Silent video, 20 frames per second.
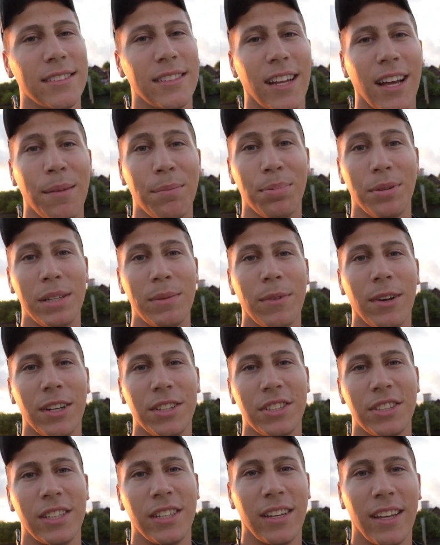and uh, pretty
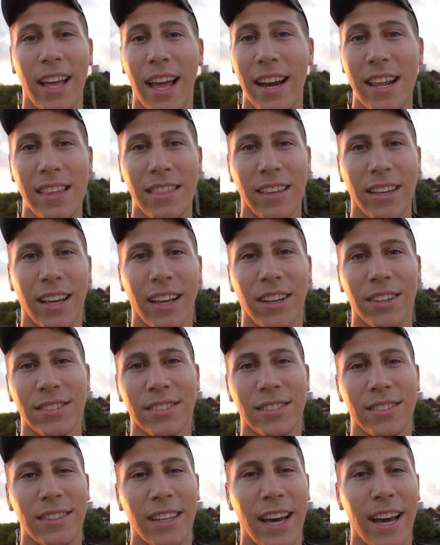much anything
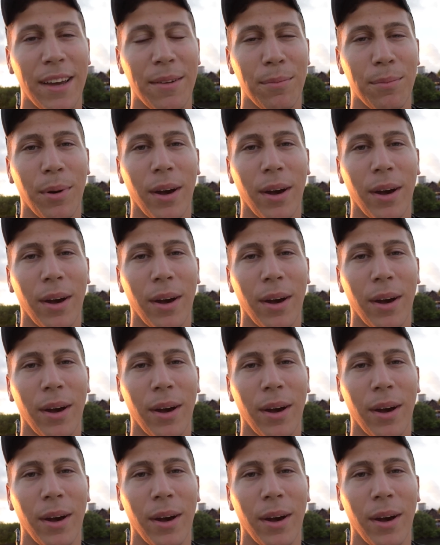else that